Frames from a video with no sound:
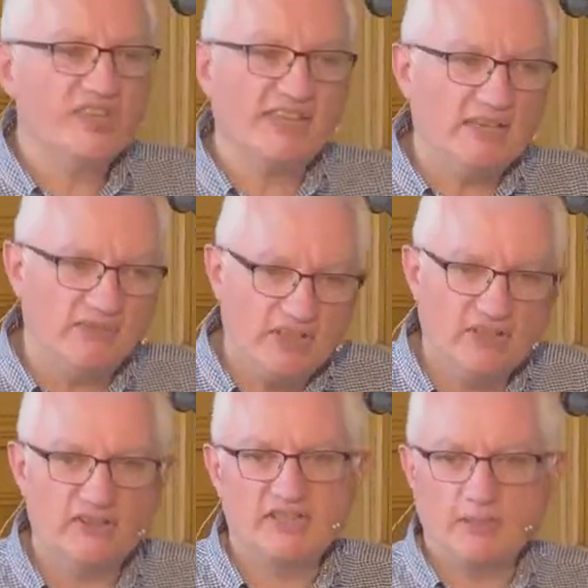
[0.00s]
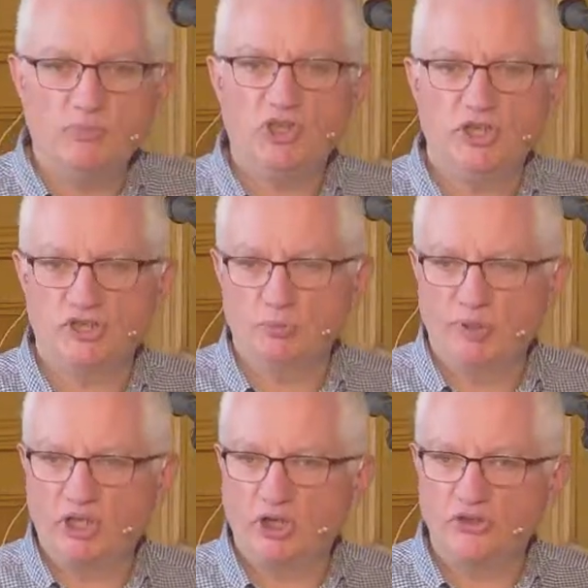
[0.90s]
gave into the temptation,
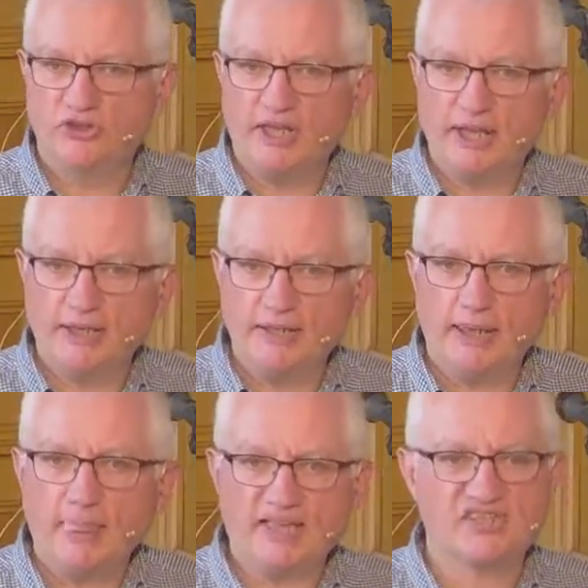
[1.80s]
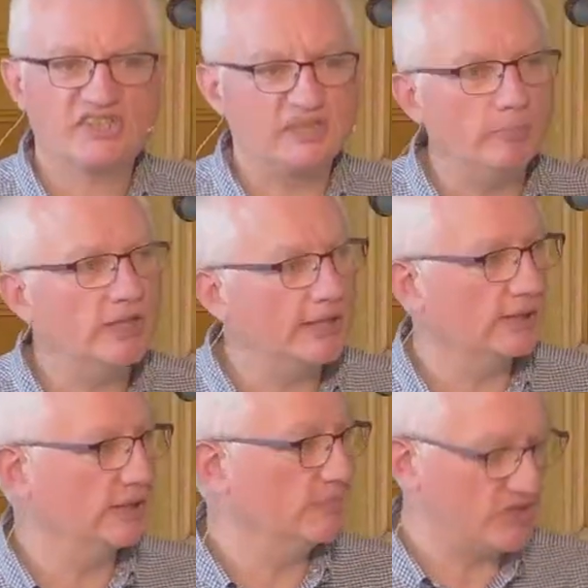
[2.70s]
because they had
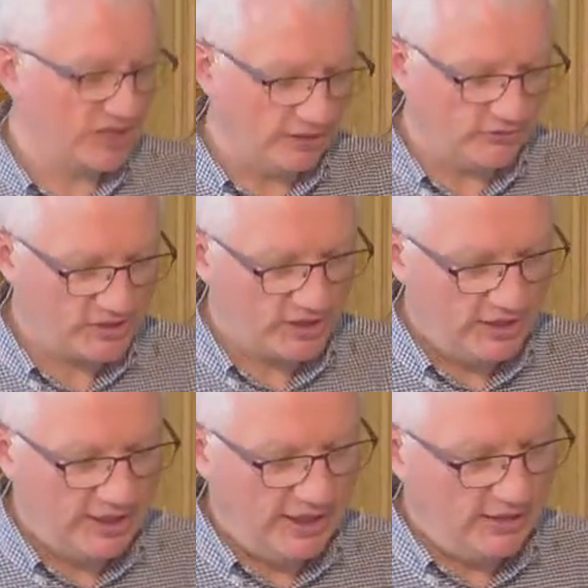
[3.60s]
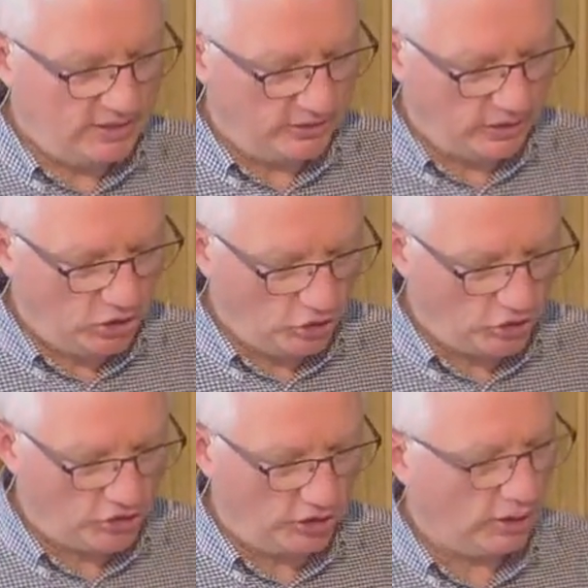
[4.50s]
assimilated themselves into the
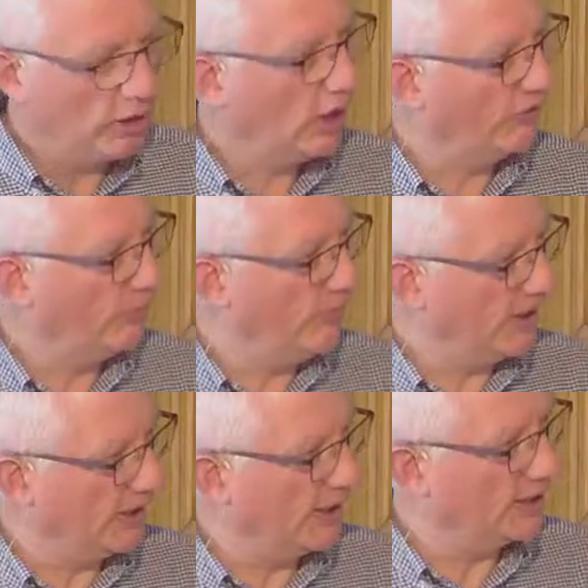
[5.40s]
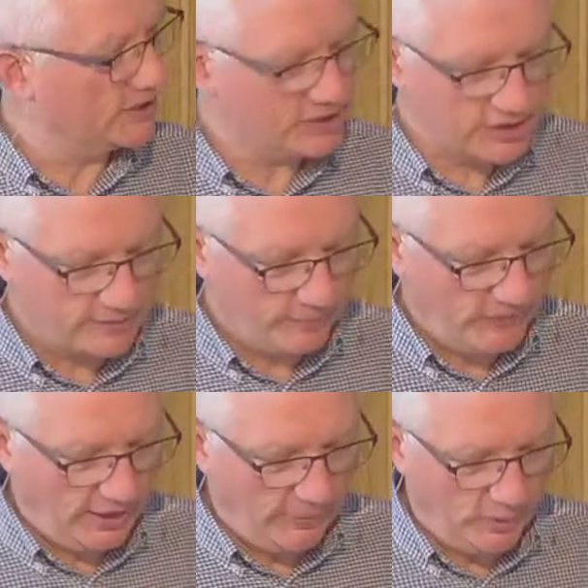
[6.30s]
culture of the Midianites
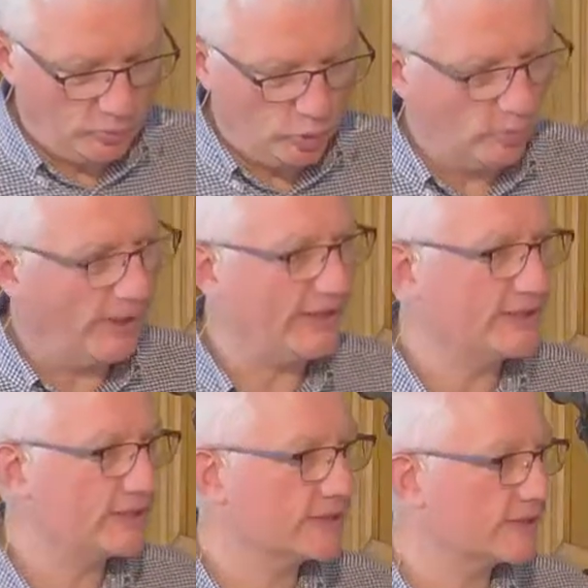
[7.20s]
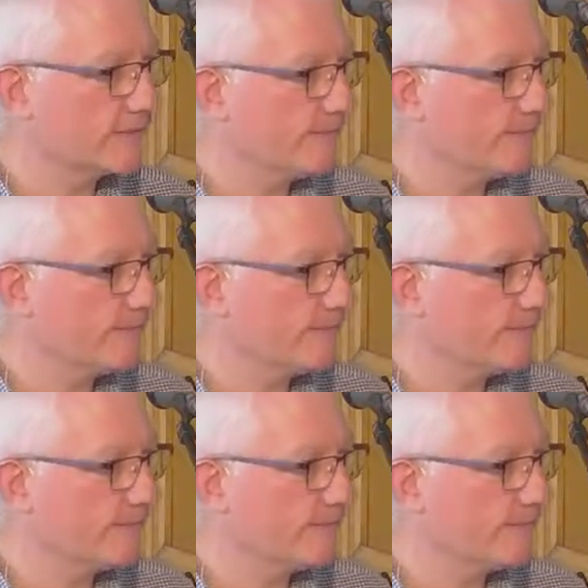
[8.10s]
and the Moabites.